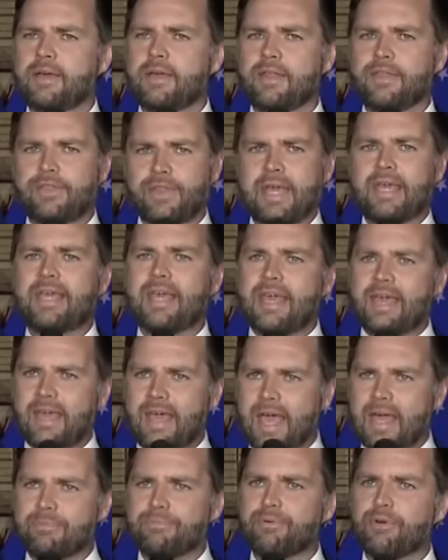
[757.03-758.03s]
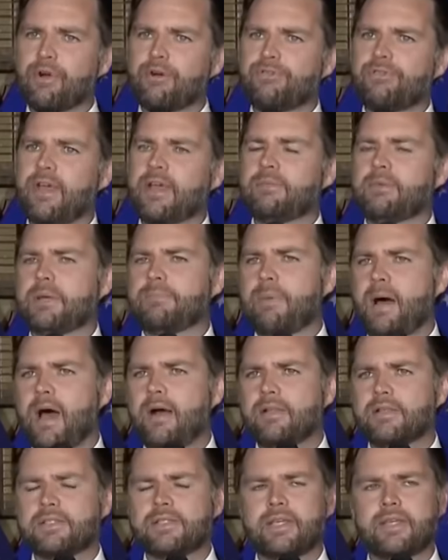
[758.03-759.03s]
thinking and pro-family
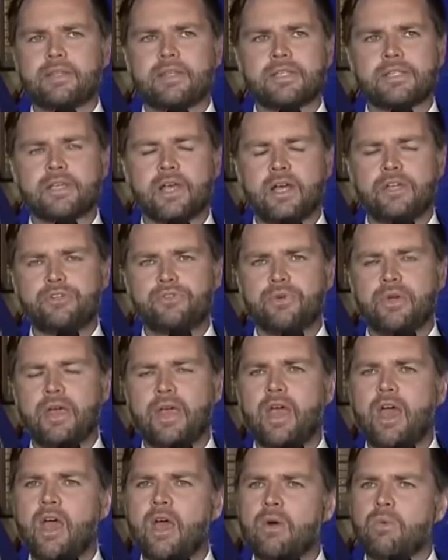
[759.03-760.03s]
policy in this country,